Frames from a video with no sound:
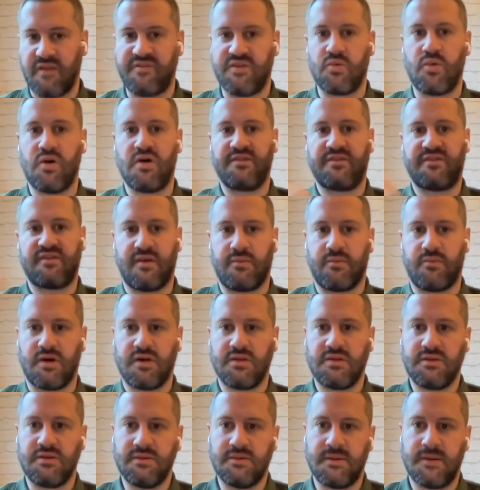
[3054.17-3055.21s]
If you ask
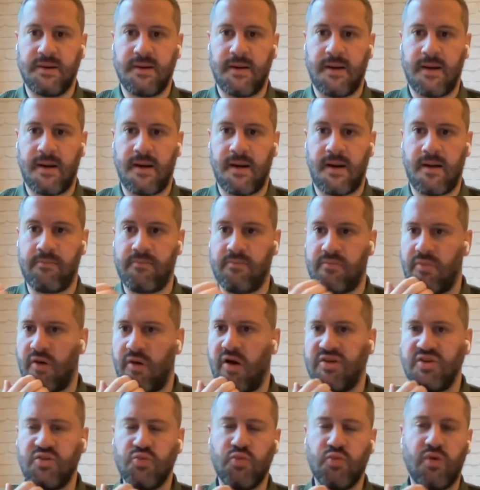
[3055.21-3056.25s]
someone,
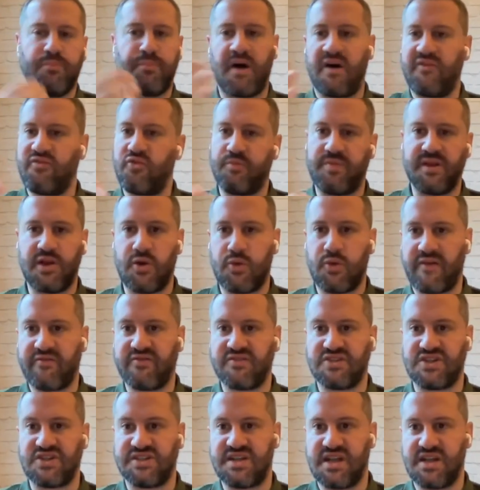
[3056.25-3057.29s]
are you above or below
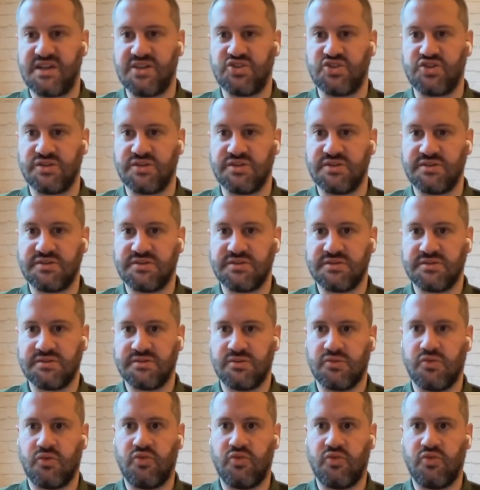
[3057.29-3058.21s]
average intelligence?